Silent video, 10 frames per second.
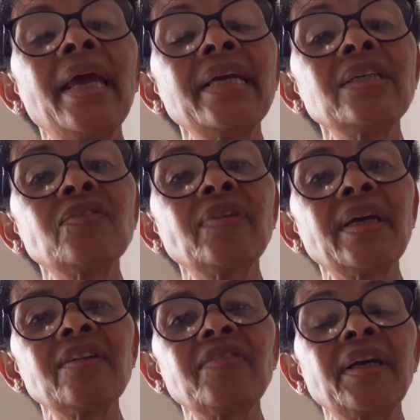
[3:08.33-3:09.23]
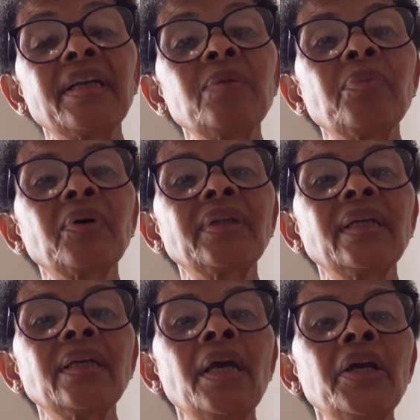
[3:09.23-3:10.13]
is very, very
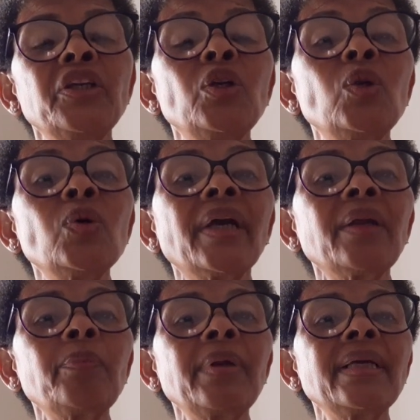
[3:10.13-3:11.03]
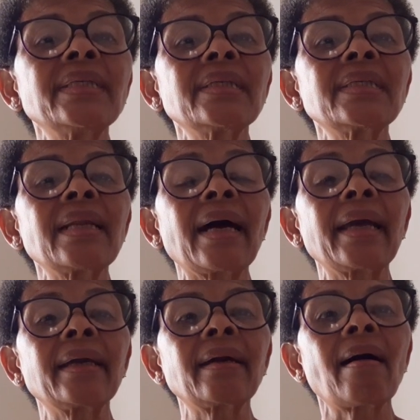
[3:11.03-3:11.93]
important. You look at places like